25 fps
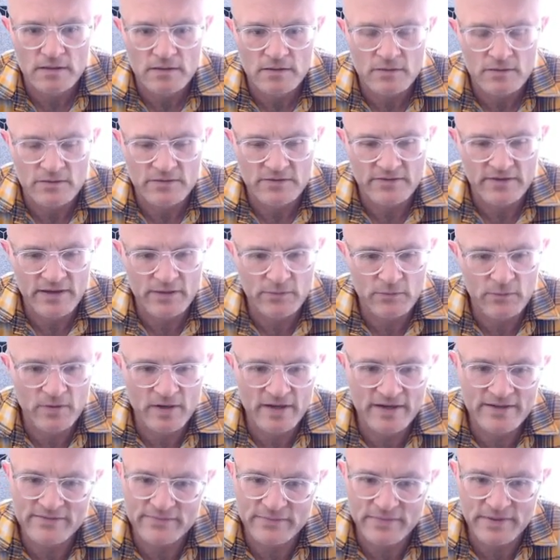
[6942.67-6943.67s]
Was that
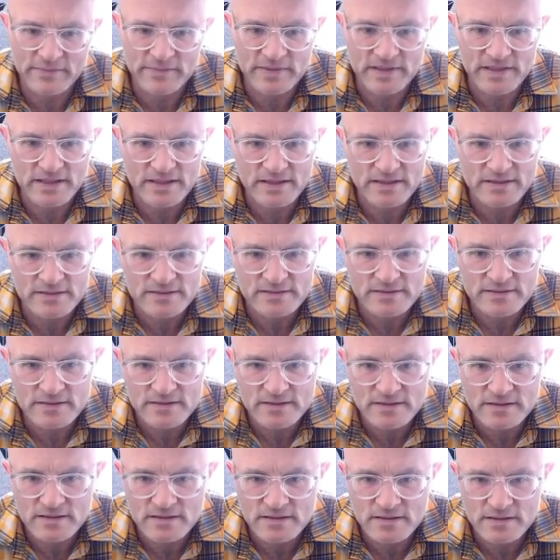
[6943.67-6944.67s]
wise? Maybe not.
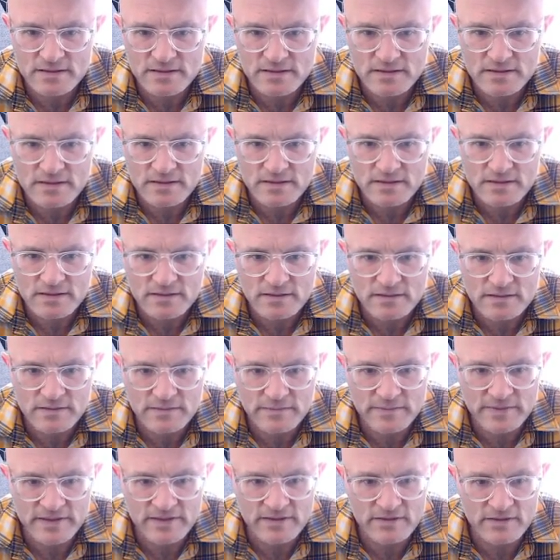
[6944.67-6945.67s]

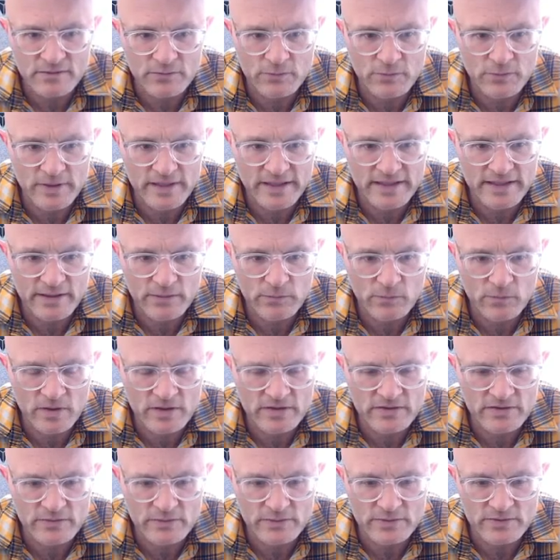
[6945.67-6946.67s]
Maybe he'll queen
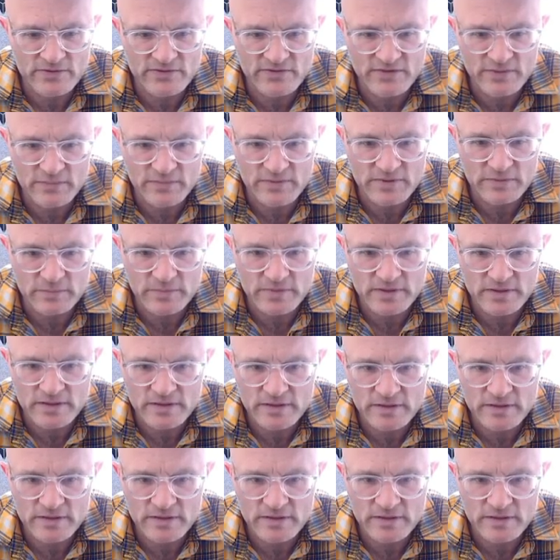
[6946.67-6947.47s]
A1 you or something, bud.